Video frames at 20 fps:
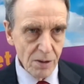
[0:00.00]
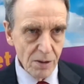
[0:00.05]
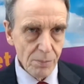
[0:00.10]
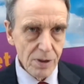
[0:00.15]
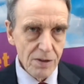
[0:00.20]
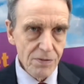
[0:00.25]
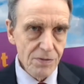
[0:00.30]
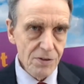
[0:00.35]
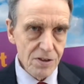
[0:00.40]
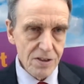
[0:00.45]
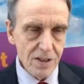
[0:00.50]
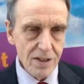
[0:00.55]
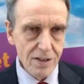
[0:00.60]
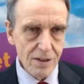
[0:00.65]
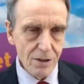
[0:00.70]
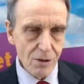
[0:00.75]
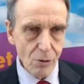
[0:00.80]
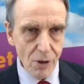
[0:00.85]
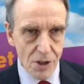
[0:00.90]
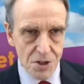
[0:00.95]
But if you say
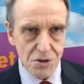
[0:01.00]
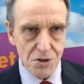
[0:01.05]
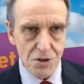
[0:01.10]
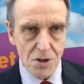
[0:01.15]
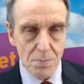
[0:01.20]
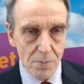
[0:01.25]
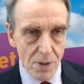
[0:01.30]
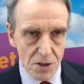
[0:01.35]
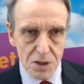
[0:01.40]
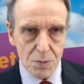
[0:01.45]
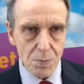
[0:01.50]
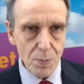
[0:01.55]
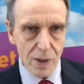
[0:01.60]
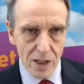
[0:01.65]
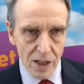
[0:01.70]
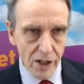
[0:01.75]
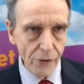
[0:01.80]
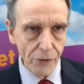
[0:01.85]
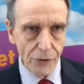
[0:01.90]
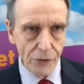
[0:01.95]
the question must be
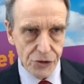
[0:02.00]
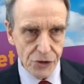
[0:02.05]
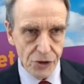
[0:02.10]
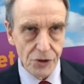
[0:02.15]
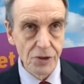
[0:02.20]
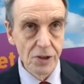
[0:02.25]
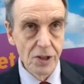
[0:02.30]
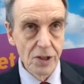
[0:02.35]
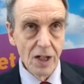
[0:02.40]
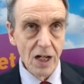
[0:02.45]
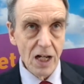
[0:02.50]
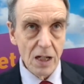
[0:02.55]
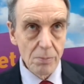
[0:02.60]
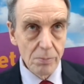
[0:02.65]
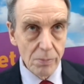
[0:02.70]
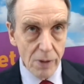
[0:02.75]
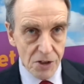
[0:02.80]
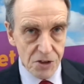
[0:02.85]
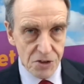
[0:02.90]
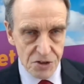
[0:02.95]
answered, I
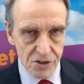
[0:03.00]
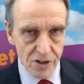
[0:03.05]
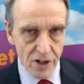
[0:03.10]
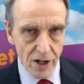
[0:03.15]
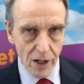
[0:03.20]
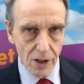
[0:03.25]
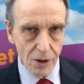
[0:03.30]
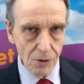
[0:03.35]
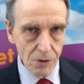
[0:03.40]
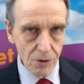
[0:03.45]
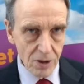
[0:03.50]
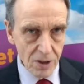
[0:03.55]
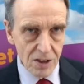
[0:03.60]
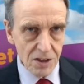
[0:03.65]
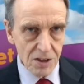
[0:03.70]
must know,